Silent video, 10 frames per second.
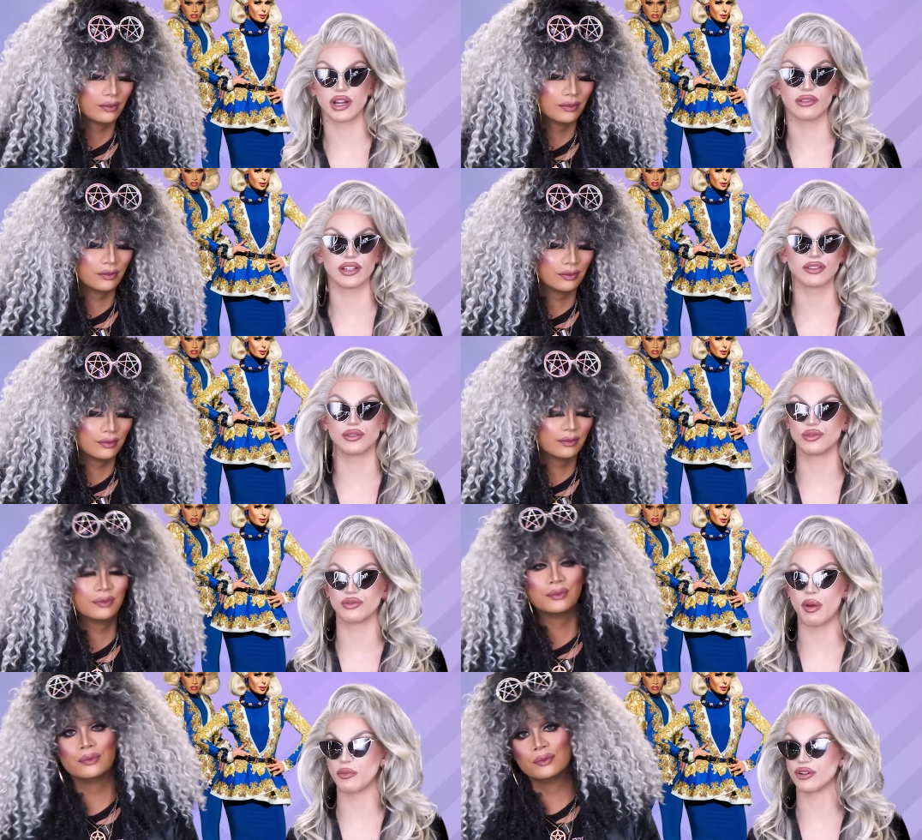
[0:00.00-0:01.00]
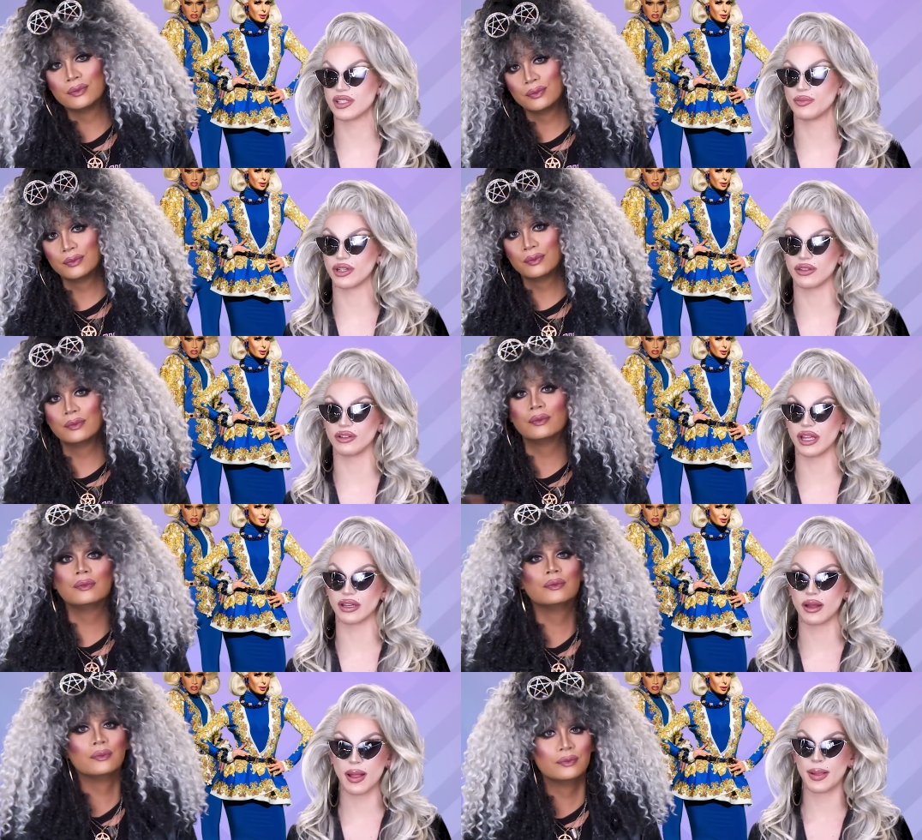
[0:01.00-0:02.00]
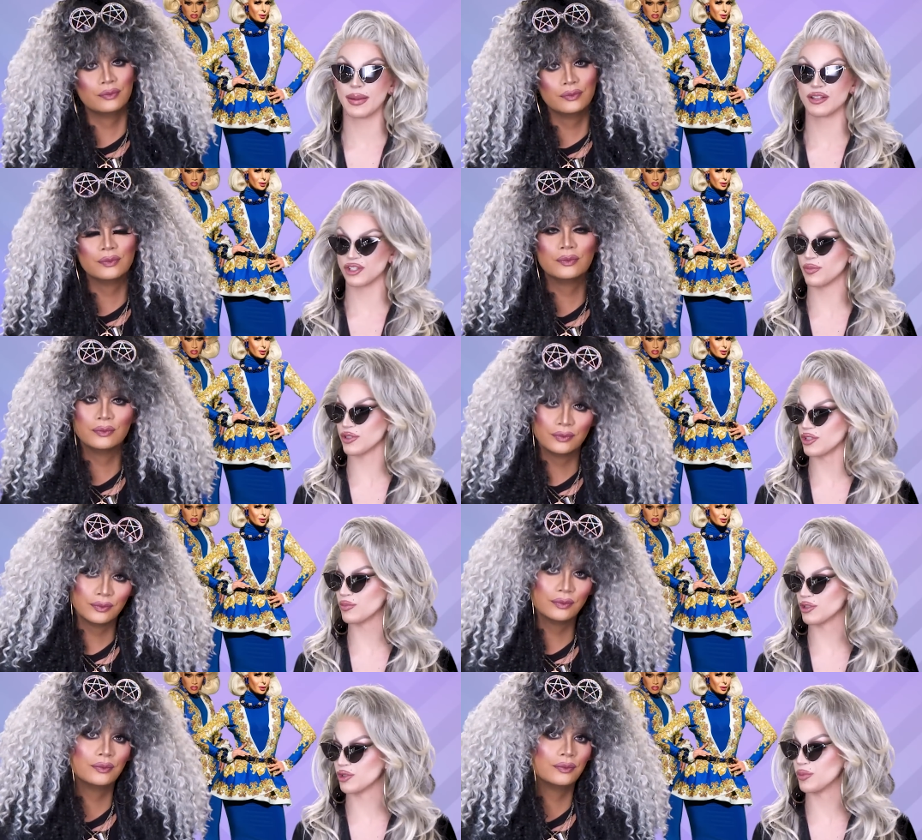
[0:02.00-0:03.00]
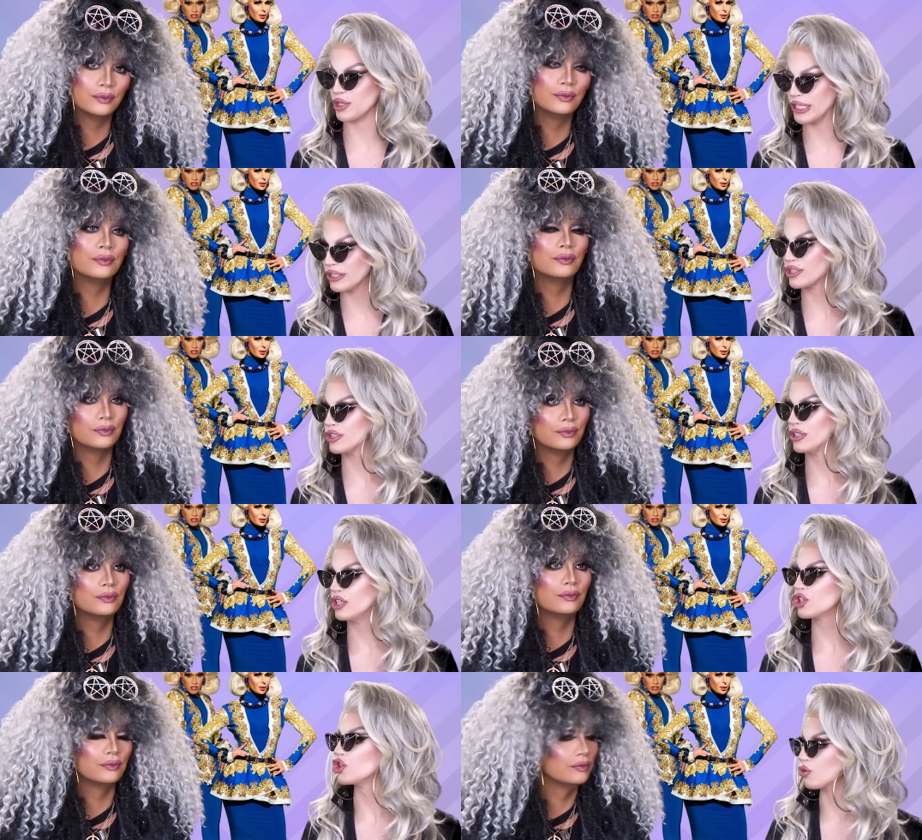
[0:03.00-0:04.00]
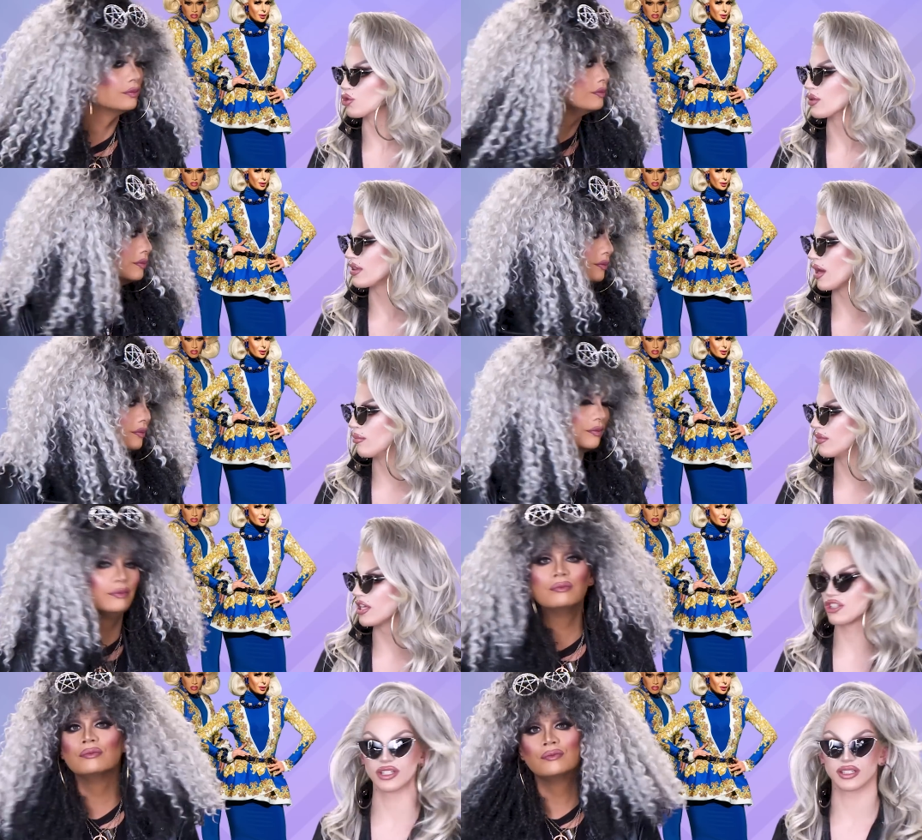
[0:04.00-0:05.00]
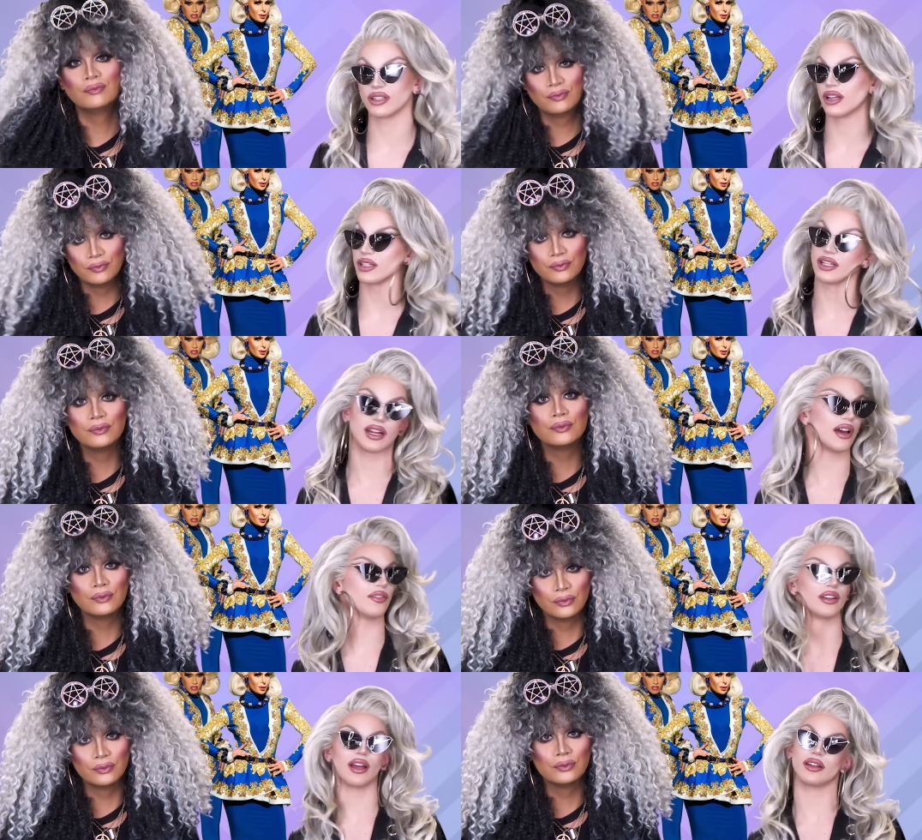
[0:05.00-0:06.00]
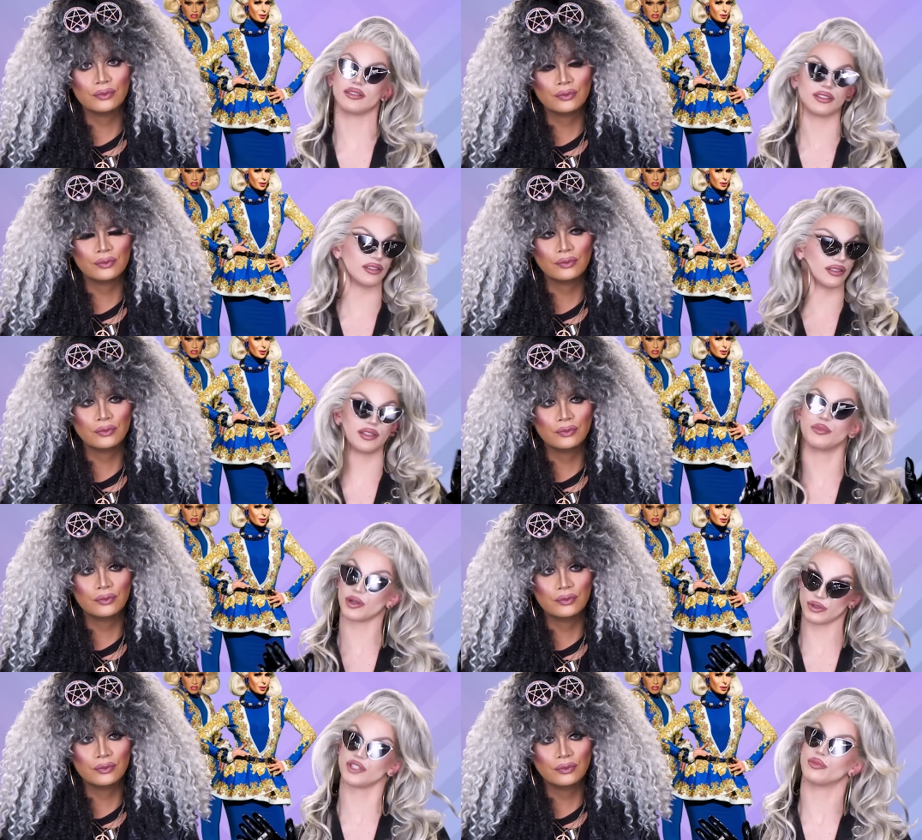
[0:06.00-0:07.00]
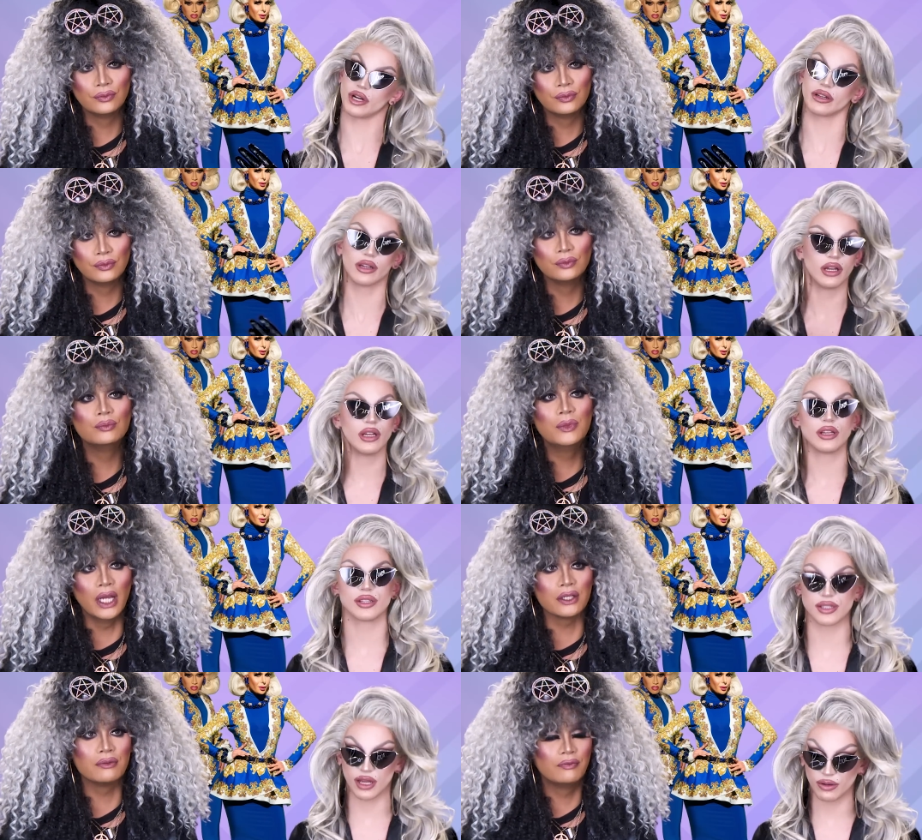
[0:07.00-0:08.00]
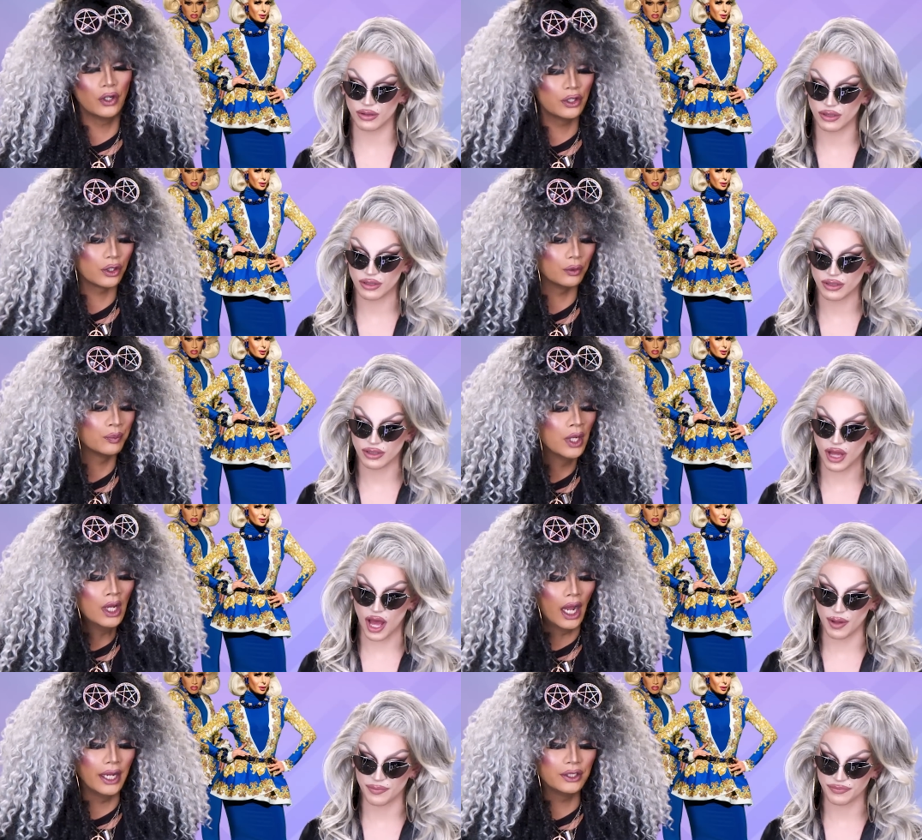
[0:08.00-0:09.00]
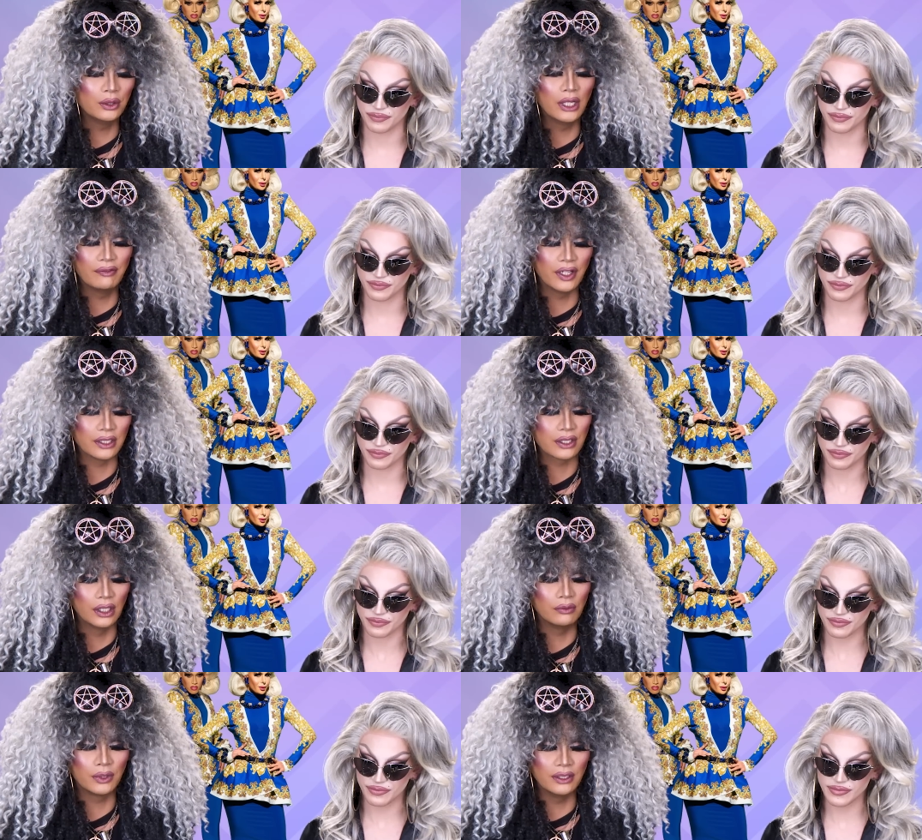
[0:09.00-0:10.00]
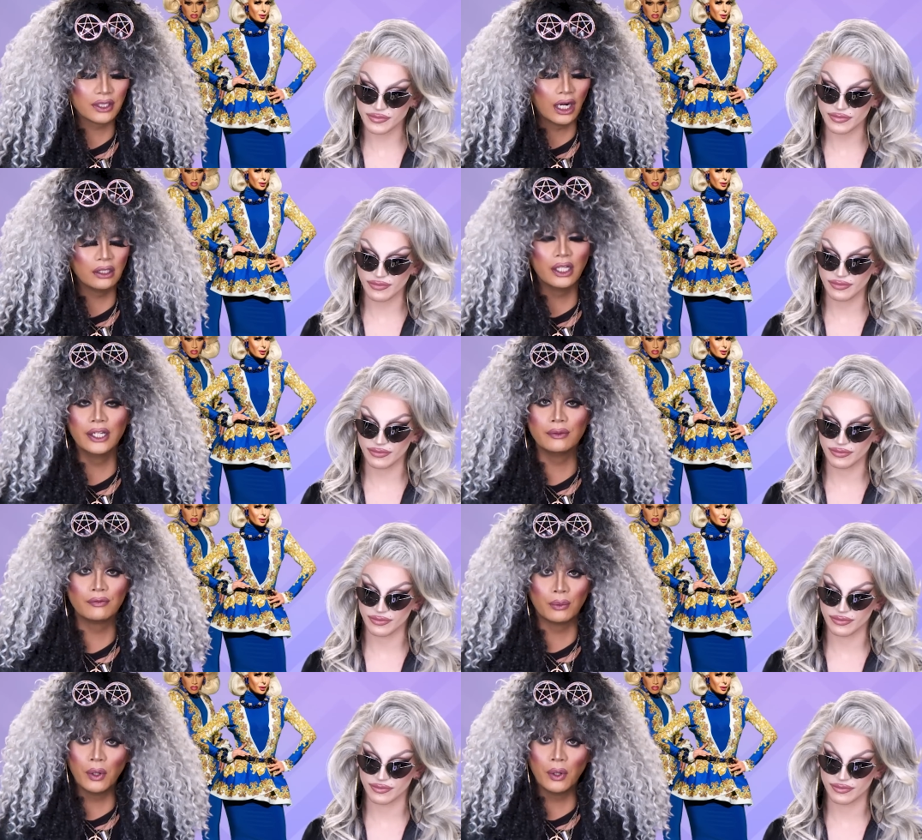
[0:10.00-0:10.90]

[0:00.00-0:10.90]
Speaker 1: Drag Race, who's remembering to bring their like super, super, super niche shoes with them? That shit is clunky and heavy, and you bring what you bring. Yes, so, very true. Um, I do love this, though. The entire thing for